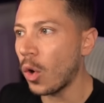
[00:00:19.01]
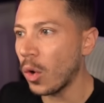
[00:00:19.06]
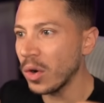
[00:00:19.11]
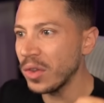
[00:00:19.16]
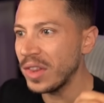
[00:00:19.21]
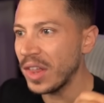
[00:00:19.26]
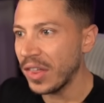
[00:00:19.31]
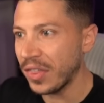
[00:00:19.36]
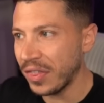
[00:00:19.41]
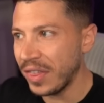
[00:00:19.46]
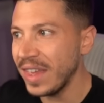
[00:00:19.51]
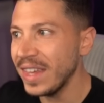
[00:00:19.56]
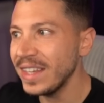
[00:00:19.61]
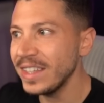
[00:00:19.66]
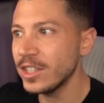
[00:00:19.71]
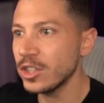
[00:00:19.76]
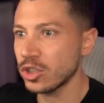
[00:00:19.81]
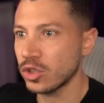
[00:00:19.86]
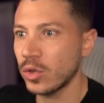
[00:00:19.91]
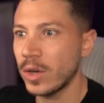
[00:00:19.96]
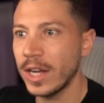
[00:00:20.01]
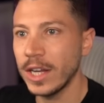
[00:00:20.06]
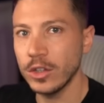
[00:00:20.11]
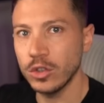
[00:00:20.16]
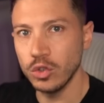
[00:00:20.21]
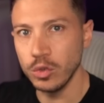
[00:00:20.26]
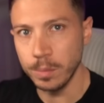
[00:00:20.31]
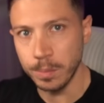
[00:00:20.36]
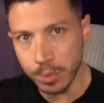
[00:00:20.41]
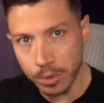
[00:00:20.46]
on the thing it's trying
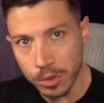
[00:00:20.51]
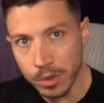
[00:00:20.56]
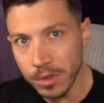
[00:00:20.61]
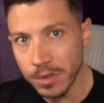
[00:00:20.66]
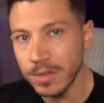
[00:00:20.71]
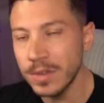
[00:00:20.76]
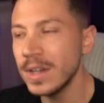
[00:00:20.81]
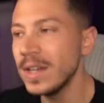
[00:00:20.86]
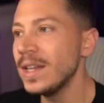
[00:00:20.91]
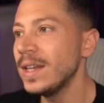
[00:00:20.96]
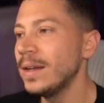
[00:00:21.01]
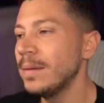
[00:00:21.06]
to prove,